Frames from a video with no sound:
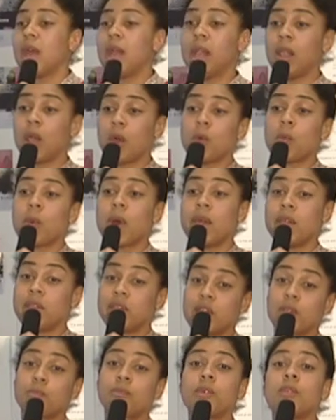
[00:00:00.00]
low
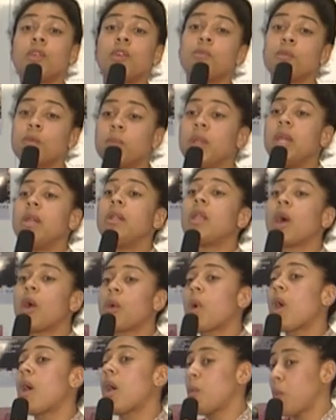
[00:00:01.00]
wages, presumably
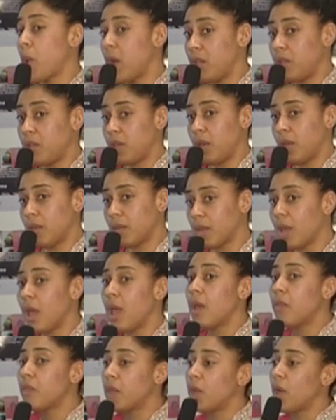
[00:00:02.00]
lower wages
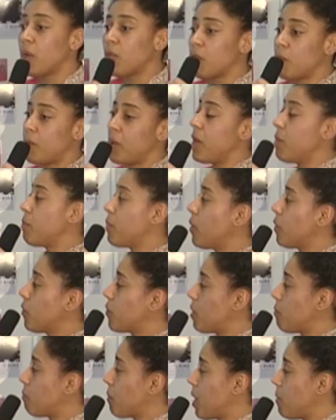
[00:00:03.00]
than other people
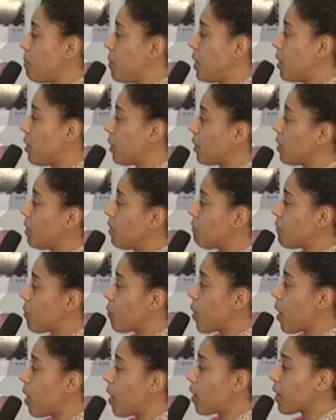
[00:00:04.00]
that might be looking for
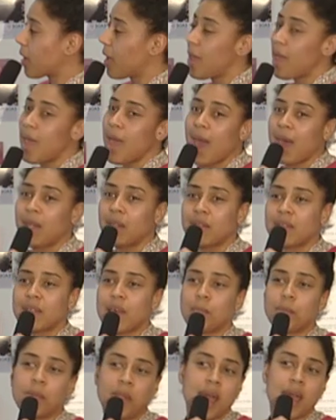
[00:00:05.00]
work? How does
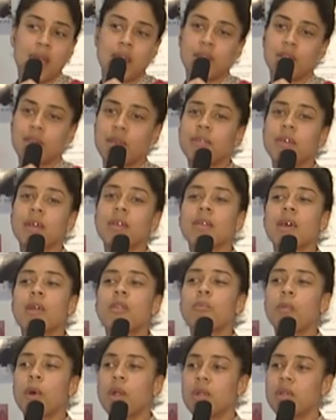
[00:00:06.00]
that play into things like
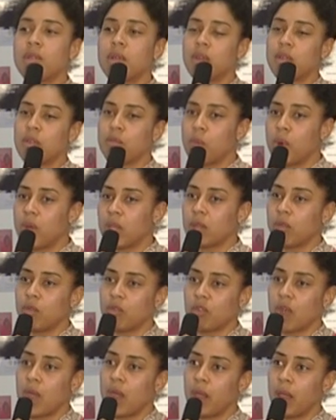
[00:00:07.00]
the politics of white
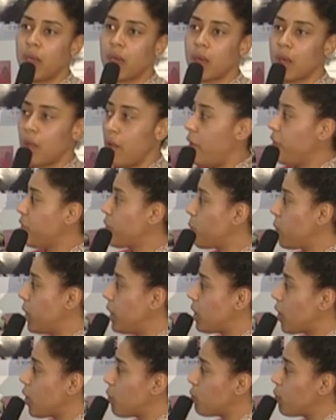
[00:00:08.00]
Australia that we
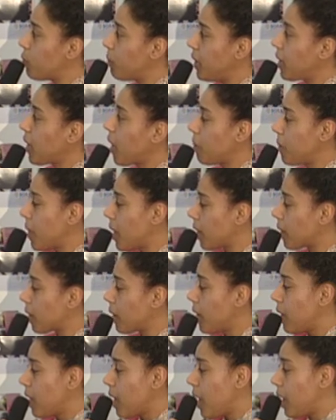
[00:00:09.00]
know will be coming
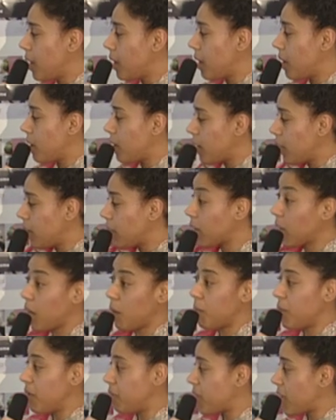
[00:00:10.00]
in a
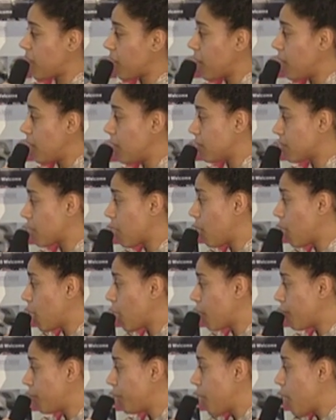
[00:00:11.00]
couple of decades'
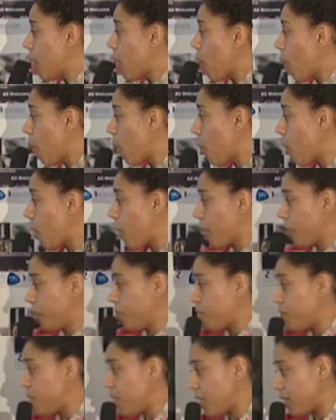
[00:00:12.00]
time? Or
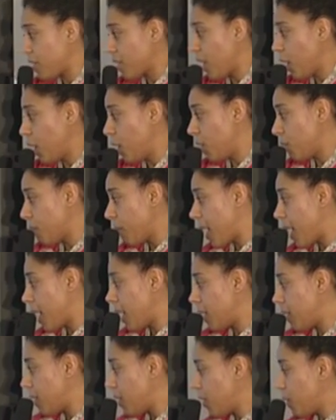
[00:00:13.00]
for this coloured
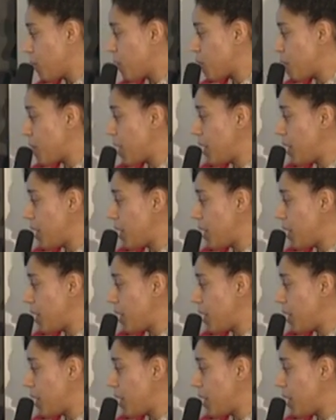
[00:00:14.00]
man who with many